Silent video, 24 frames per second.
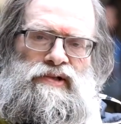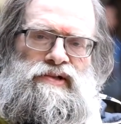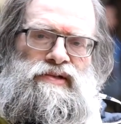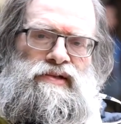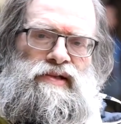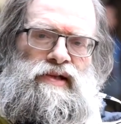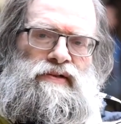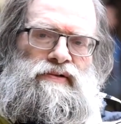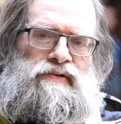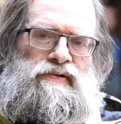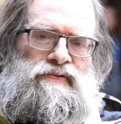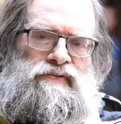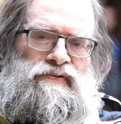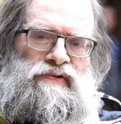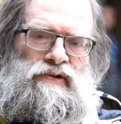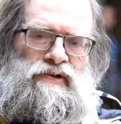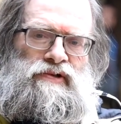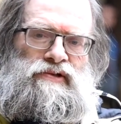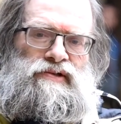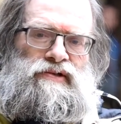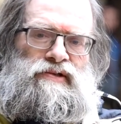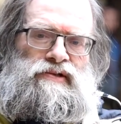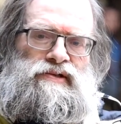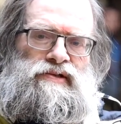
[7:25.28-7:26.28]
extent, of
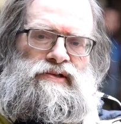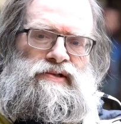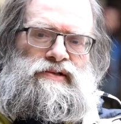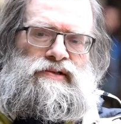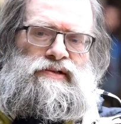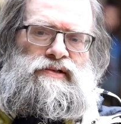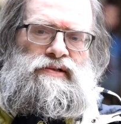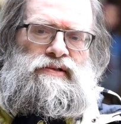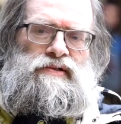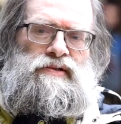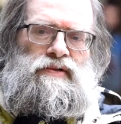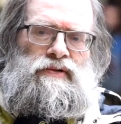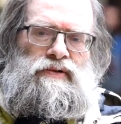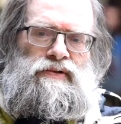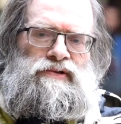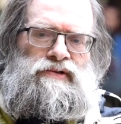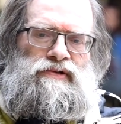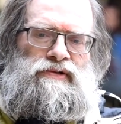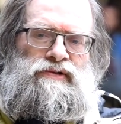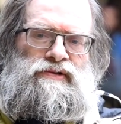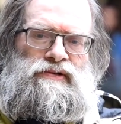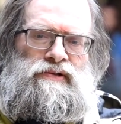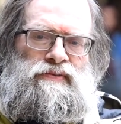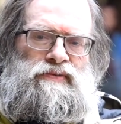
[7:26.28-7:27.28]
course, this is
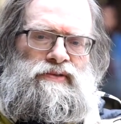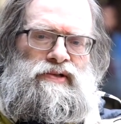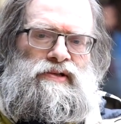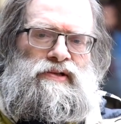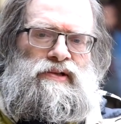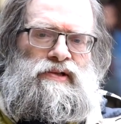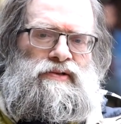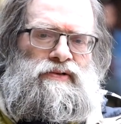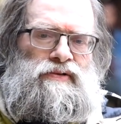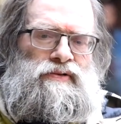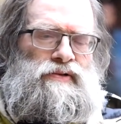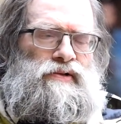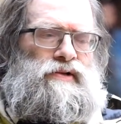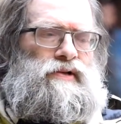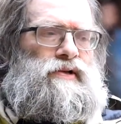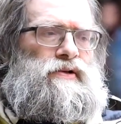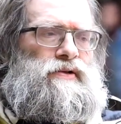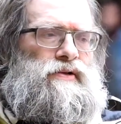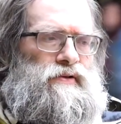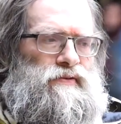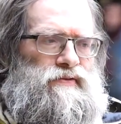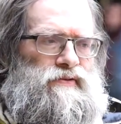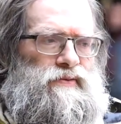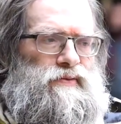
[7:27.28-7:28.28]
also something that only a
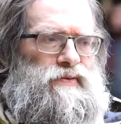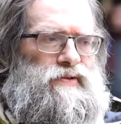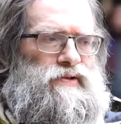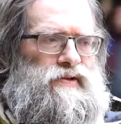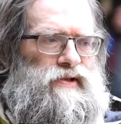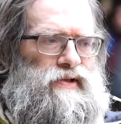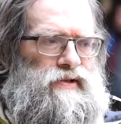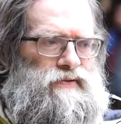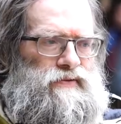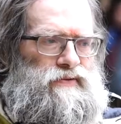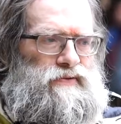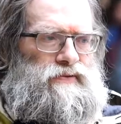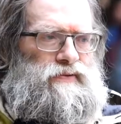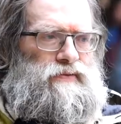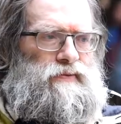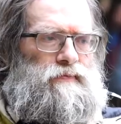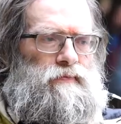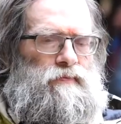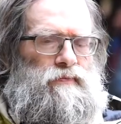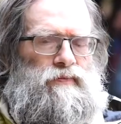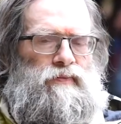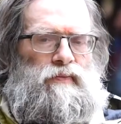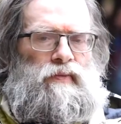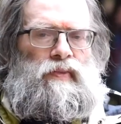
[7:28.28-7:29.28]
government can do.
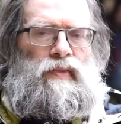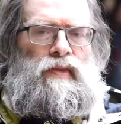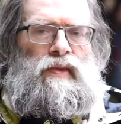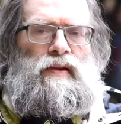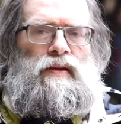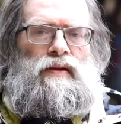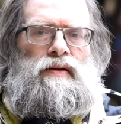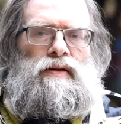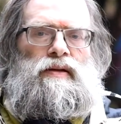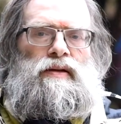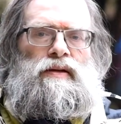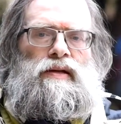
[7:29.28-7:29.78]
Mm-hmm.